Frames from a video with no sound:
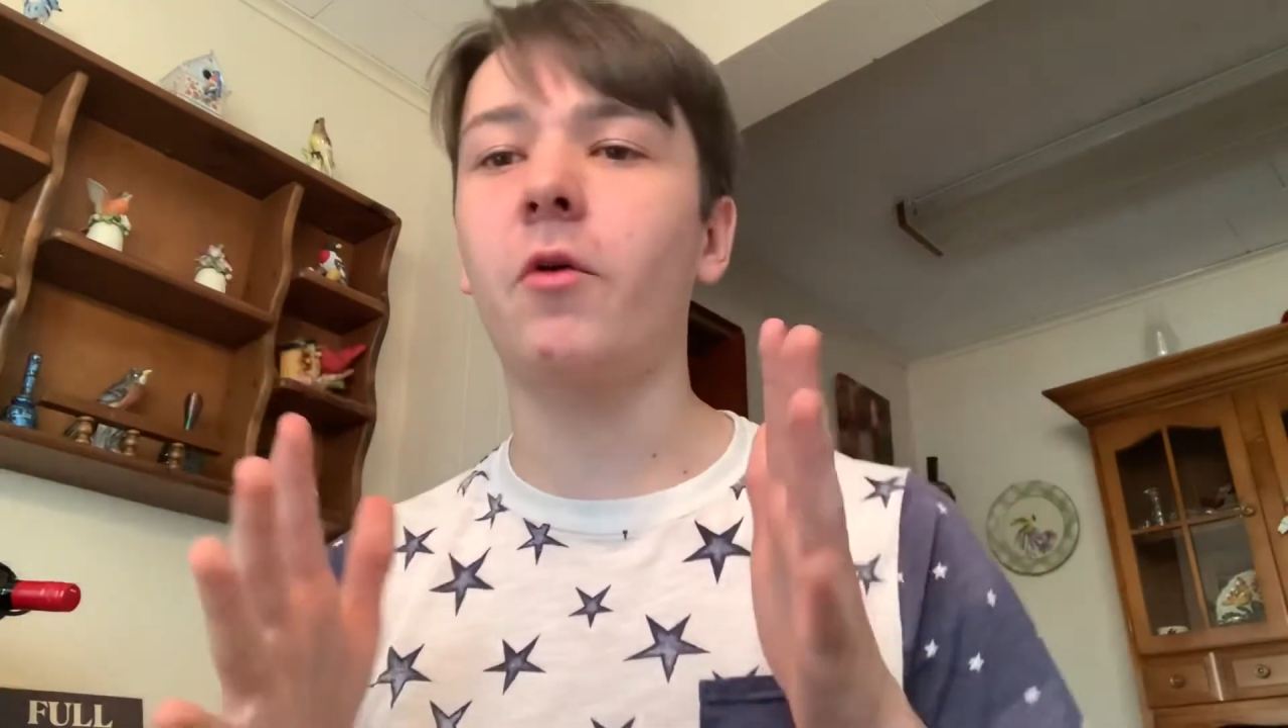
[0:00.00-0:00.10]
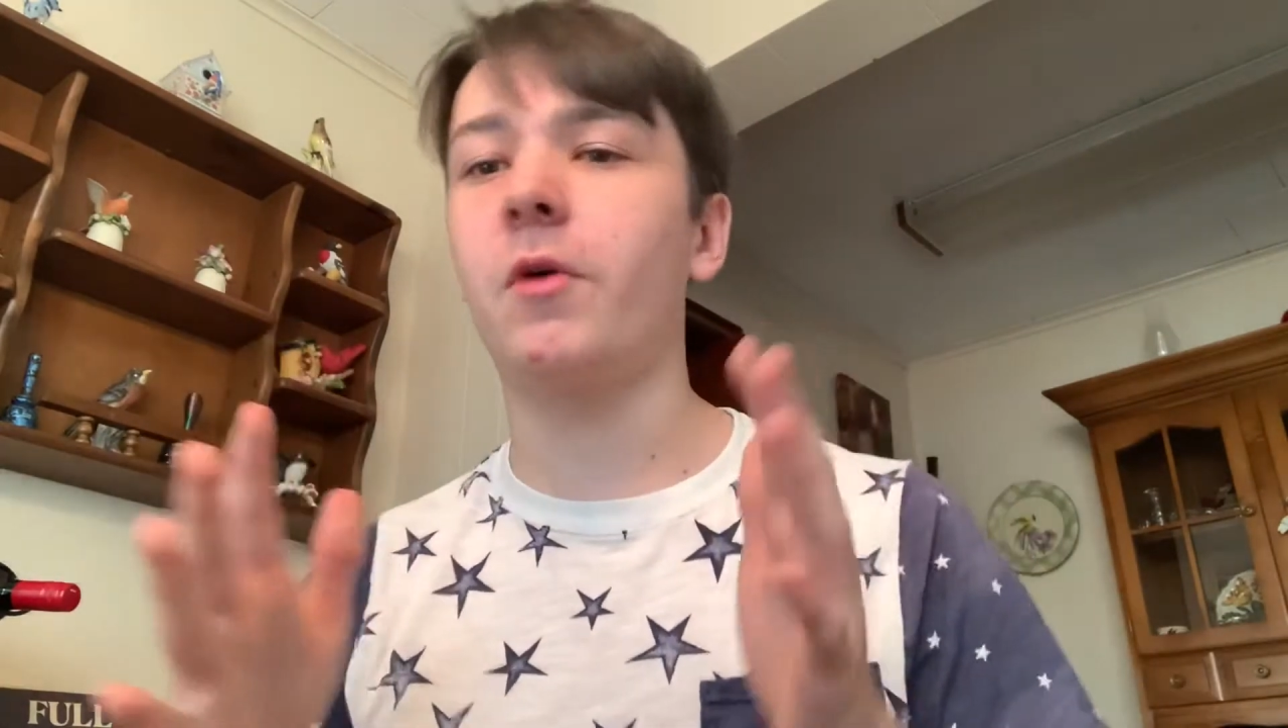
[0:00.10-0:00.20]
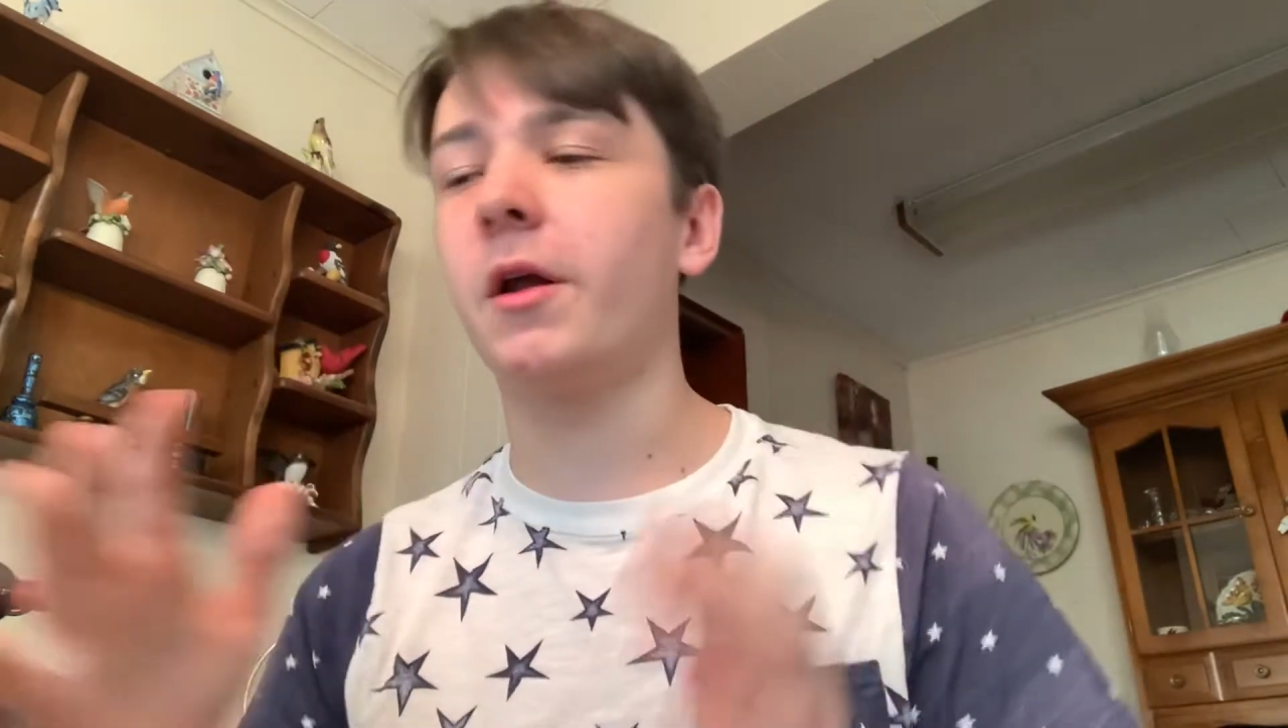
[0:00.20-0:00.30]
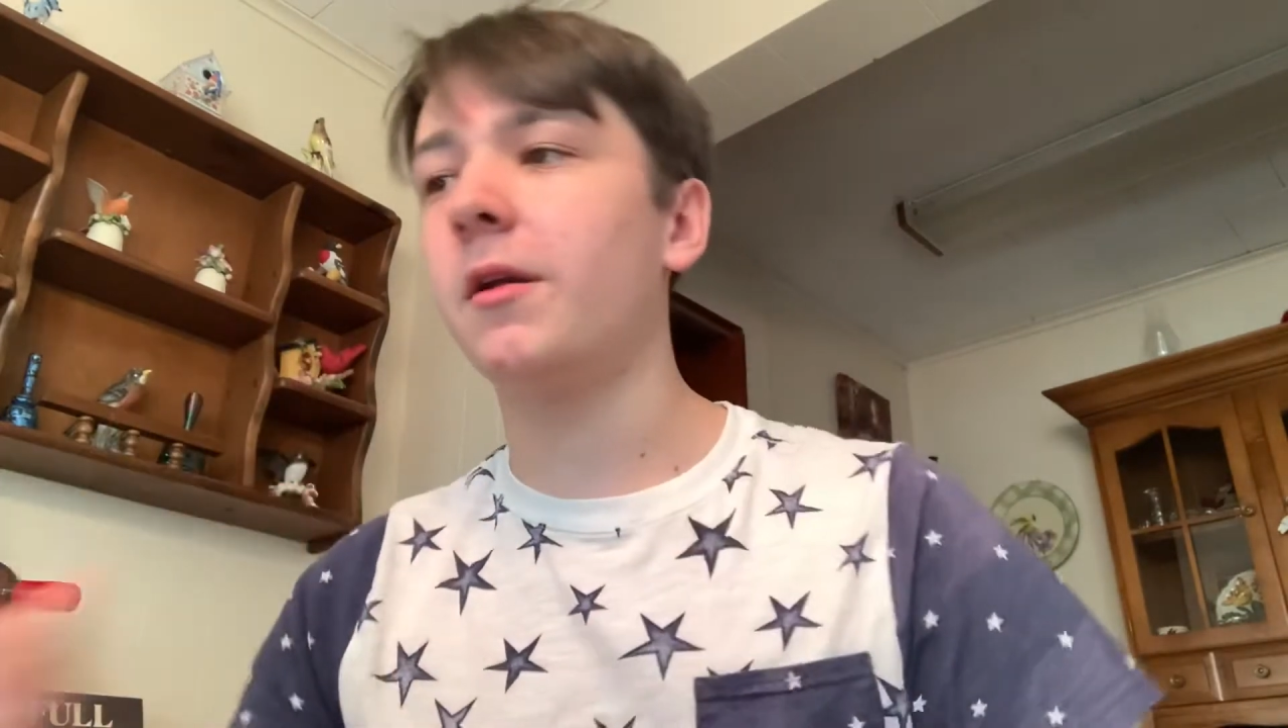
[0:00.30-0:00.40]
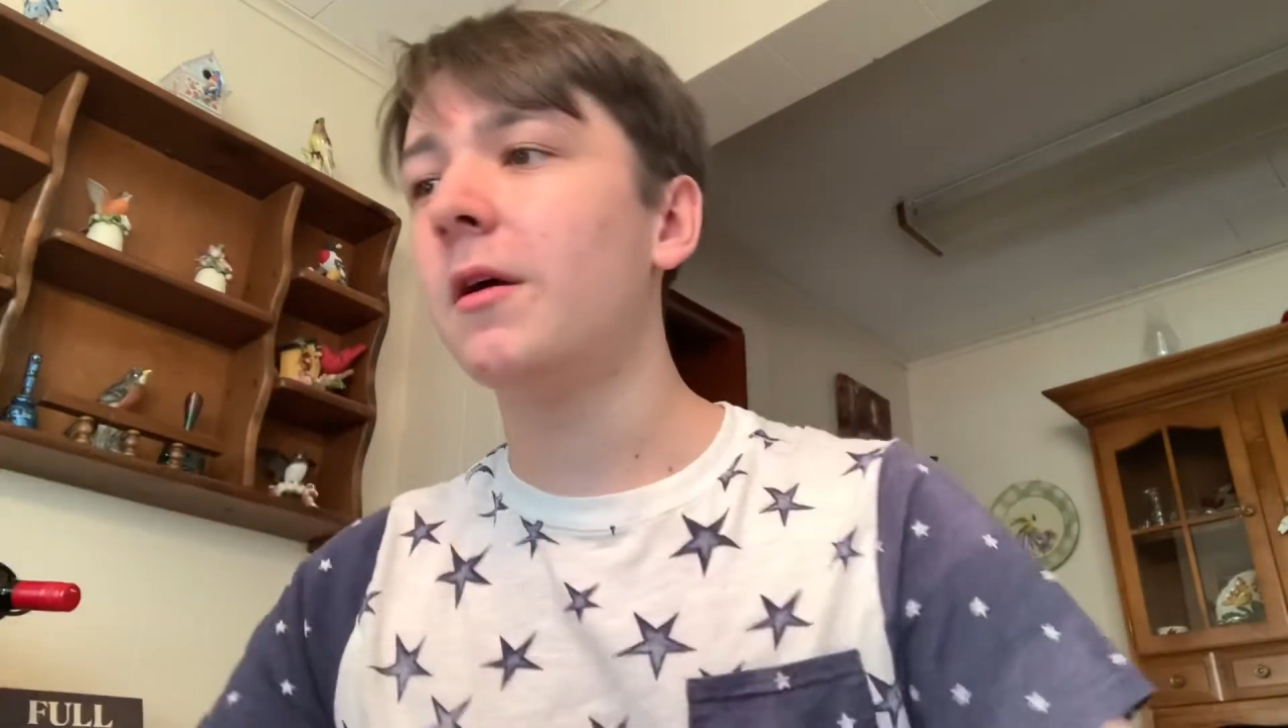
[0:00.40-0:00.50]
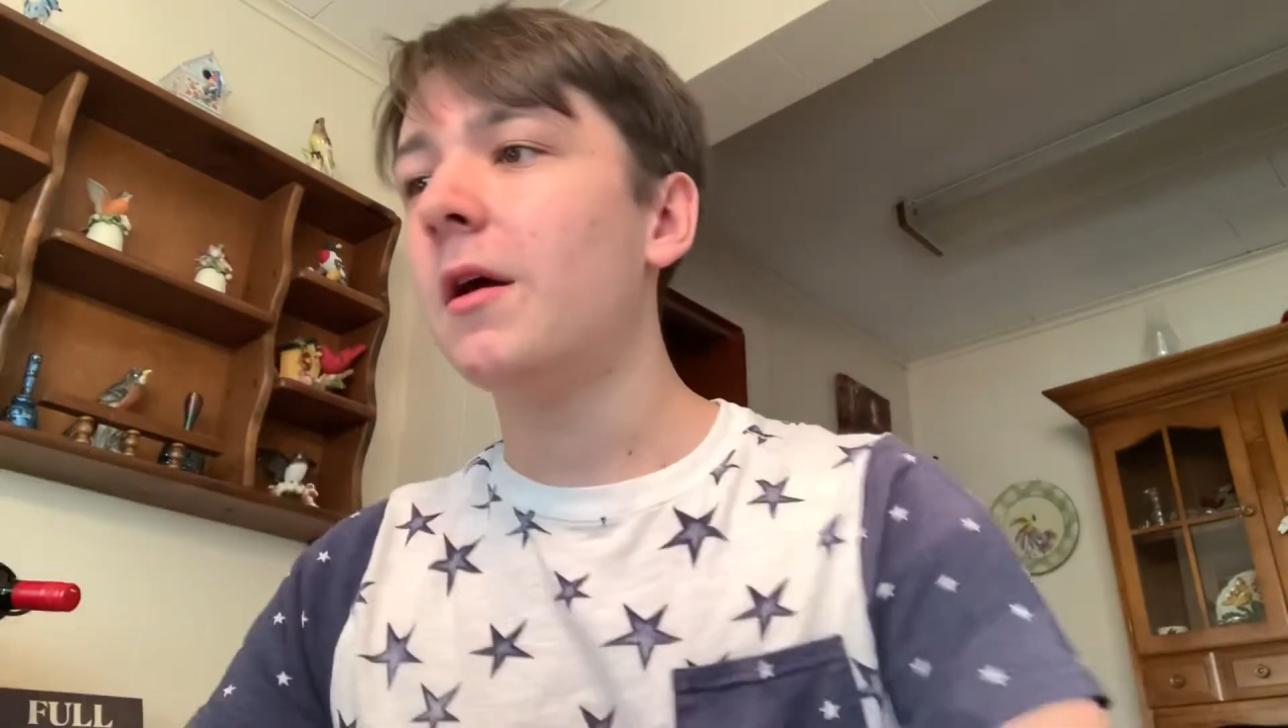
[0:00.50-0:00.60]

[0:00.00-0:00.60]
run.